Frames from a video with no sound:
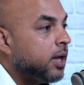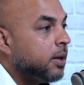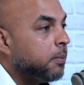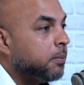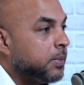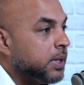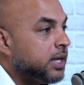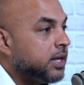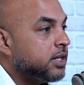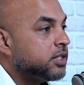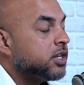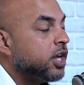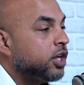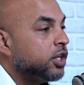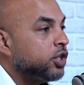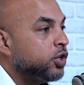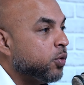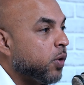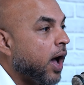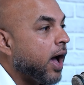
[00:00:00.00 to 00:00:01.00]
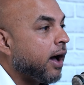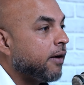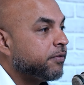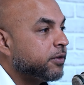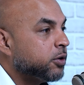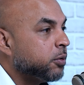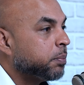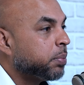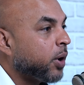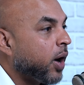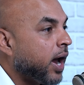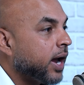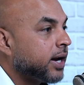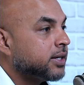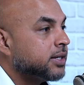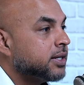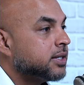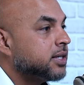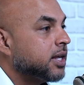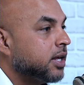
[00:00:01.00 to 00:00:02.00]
means you have to
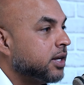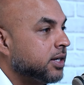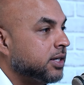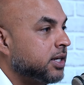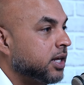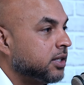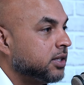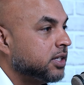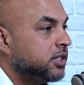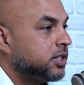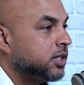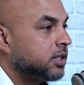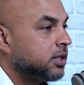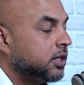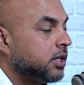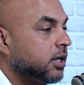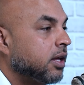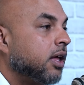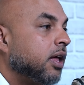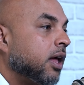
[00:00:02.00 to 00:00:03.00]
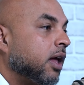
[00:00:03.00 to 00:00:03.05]
practice diligently.